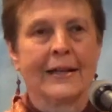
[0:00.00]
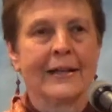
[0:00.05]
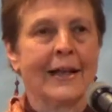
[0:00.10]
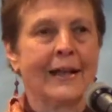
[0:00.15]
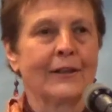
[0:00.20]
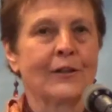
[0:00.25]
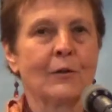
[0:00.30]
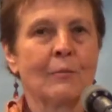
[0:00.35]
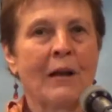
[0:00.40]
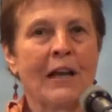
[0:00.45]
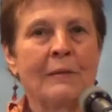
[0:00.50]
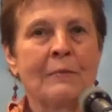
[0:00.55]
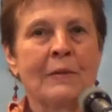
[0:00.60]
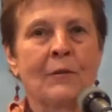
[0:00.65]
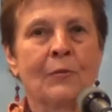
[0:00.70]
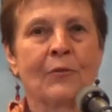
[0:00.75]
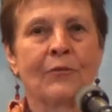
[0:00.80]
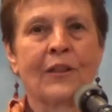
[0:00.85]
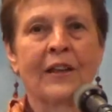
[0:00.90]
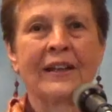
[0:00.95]
And you may be
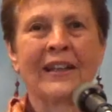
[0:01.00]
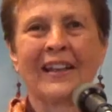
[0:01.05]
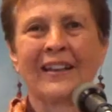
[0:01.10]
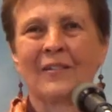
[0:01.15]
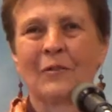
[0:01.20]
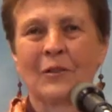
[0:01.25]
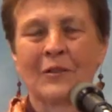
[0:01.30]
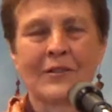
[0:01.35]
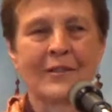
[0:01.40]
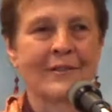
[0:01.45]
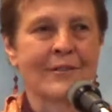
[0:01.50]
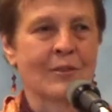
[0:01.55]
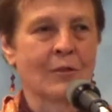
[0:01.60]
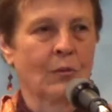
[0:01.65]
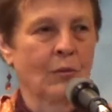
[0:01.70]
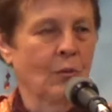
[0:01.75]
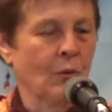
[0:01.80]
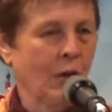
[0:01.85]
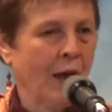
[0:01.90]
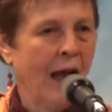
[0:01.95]
thinking, oh,
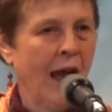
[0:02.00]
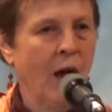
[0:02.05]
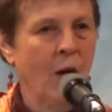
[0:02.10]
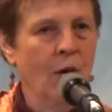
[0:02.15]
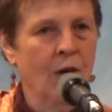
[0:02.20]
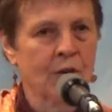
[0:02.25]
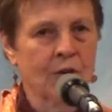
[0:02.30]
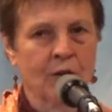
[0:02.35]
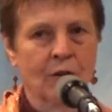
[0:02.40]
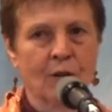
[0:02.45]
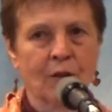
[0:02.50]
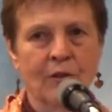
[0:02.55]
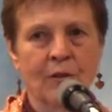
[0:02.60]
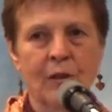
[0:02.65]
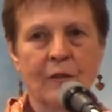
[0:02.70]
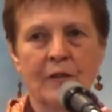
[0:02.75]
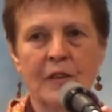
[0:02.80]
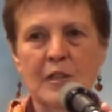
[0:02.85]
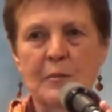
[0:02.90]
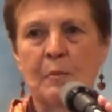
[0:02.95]
so how on earth
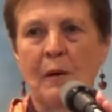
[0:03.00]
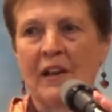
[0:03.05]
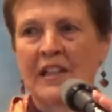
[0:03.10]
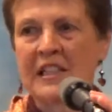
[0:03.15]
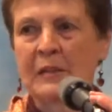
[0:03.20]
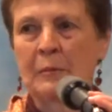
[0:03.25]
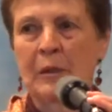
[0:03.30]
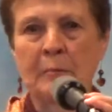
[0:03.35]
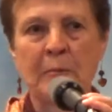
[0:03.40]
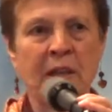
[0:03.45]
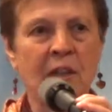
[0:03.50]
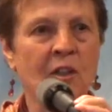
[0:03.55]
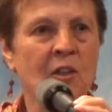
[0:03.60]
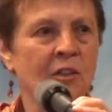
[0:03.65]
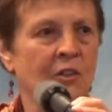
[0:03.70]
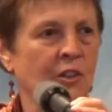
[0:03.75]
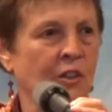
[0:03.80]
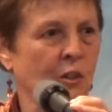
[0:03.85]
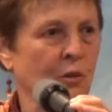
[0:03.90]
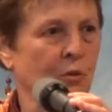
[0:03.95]
could this possibly be
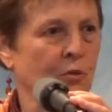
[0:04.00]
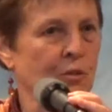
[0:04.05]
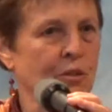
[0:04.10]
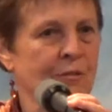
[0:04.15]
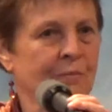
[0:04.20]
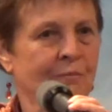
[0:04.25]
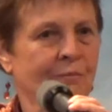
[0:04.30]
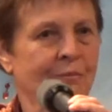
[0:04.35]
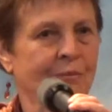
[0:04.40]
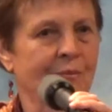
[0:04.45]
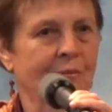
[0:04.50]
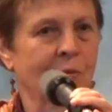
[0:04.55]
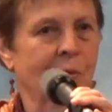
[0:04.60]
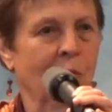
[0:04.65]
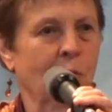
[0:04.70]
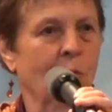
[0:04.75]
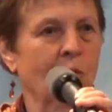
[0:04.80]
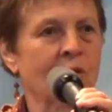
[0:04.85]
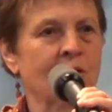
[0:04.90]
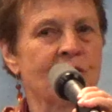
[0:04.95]
good news?
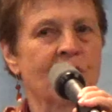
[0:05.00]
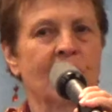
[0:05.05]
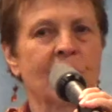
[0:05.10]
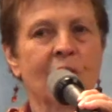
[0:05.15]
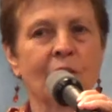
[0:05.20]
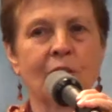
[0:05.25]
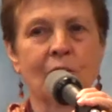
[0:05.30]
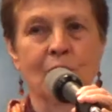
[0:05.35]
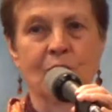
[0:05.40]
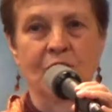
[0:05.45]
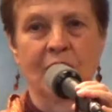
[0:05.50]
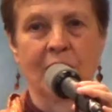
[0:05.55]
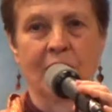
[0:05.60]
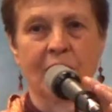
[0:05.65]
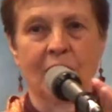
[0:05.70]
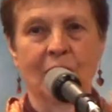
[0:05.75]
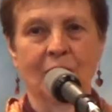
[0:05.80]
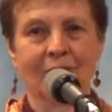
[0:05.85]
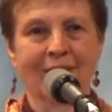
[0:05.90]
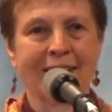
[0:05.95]
Where's the good news in
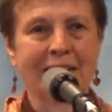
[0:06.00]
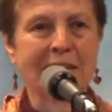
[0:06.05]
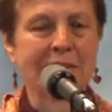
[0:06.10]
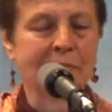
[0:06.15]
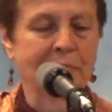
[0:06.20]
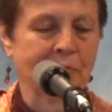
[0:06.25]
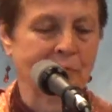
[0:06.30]
here, right?